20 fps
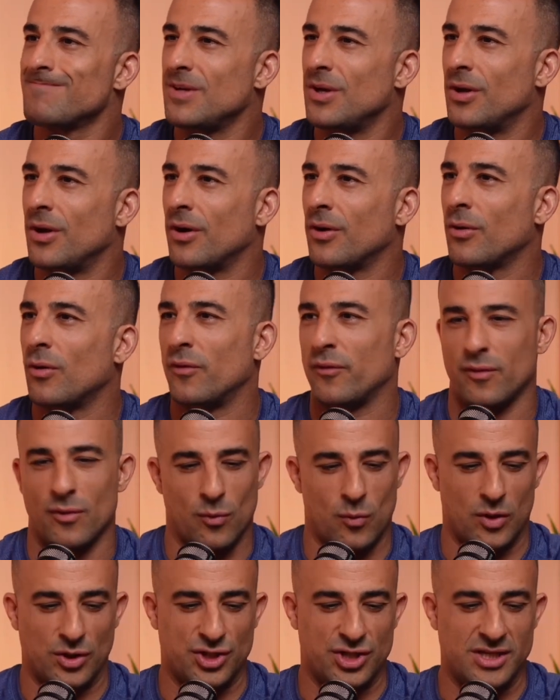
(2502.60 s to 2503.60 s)
you know, or if you're
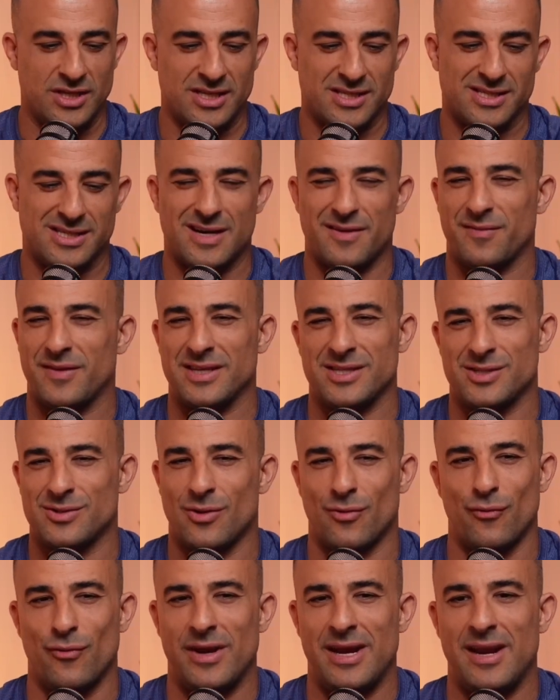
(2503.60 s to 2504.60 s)
watching the stuff that's
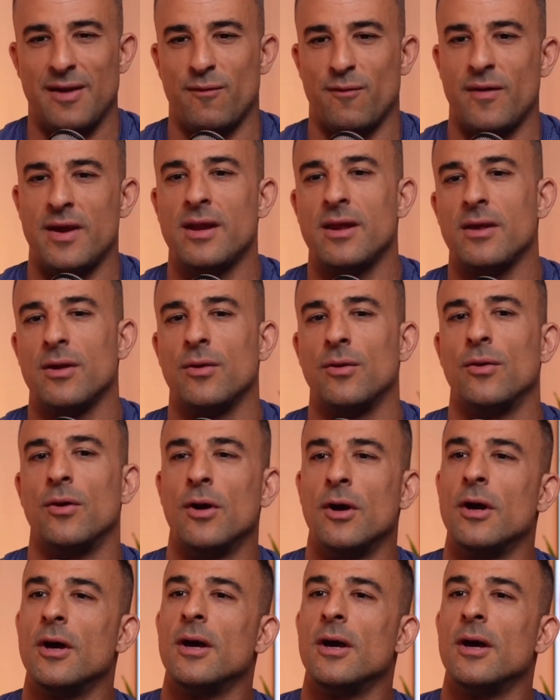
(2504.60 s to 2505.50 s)
not really feeding you,